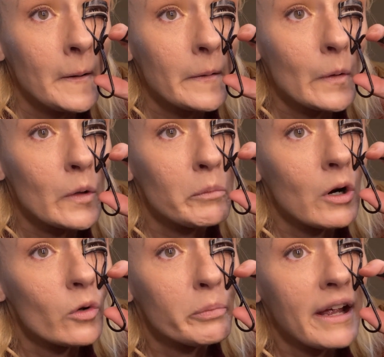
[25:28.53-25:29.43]
So
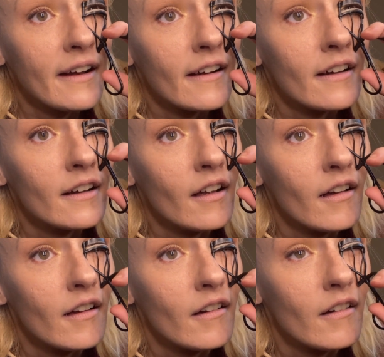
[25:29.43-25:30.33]
tomorrow's payday.
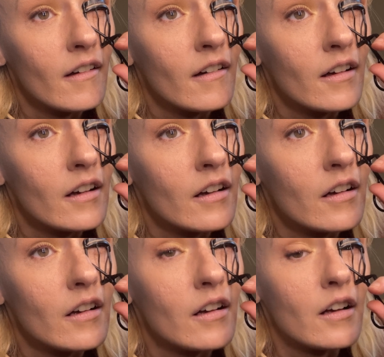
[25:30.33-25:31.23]

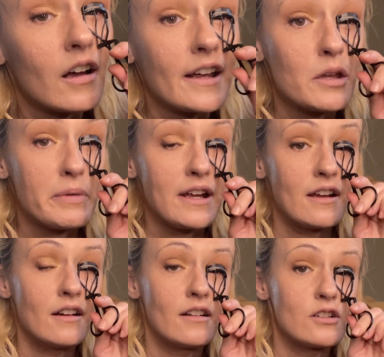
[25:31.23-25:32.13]
I get
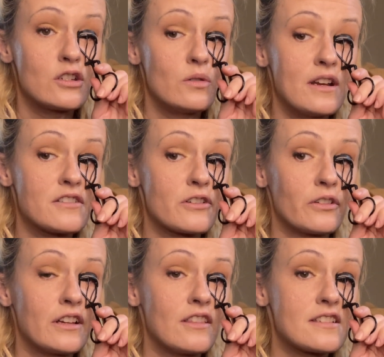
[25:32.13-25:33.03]
paid 2 days
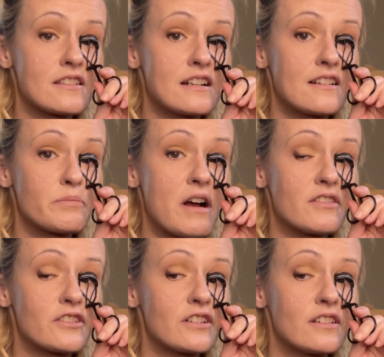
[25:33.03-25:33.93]
early. This is not
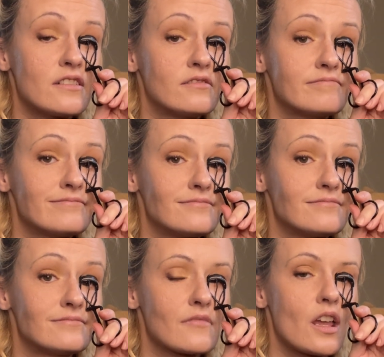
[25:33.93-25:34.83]
sponsored.
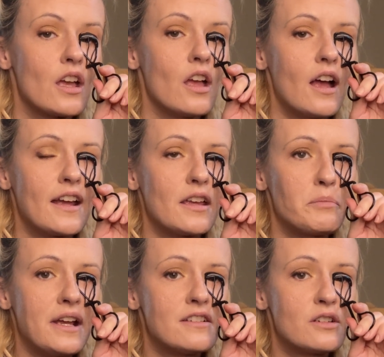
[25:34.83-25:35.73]
I get
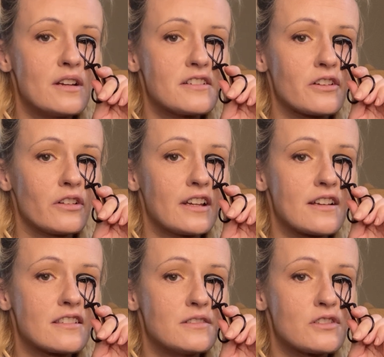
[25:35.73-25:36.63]
paid 2 days early
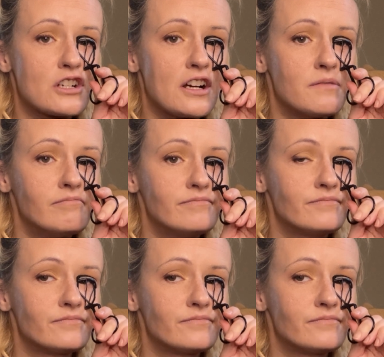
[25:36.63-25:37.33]
because I use Chime.